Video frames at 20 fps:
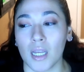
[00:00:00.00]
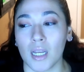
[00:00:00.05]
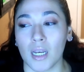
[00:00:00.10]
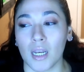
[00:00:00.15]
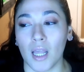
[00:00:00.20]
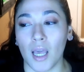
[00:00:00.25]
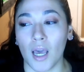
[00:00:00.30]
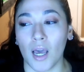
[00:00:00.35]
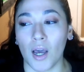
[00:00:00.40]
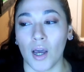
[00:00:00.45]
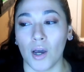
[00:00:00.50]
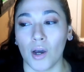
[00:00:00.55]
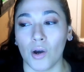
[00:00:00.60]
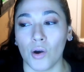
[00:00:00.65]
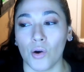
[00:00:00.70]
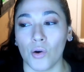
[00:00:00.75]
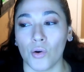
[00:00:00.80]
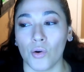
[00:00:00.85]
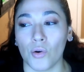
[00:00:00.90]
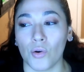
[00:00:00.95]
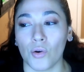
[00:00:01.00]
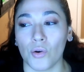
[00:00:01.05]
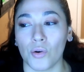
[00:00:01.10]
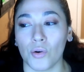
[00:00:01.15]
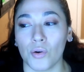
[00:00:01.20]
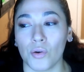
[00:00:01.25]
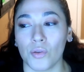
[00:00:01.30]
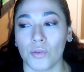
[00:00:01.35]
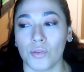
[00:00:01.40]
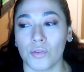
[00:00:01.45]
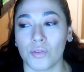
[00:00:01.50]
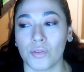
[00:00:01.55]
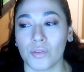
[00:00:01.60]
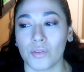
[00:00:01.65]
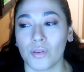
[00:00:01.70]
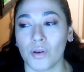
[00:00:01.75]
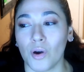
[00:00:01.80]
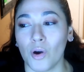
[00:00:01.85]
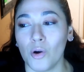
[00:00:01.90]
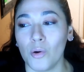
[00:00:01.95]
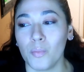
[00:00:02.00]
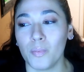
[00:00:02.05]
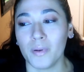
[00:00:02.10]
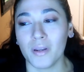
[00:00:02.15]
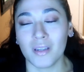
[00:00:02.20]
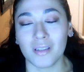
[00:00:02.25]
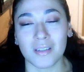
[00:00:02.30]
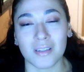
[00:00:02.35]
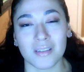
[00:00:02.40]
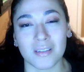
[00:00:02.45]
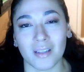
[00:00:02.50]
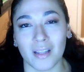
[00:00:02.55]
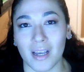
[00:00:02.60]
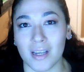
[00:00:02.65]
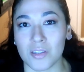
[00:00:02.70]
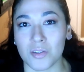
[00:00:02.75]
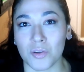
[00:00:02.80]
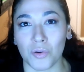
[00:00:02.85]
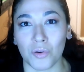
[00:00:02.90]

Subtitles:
Now, the opening doesn't last a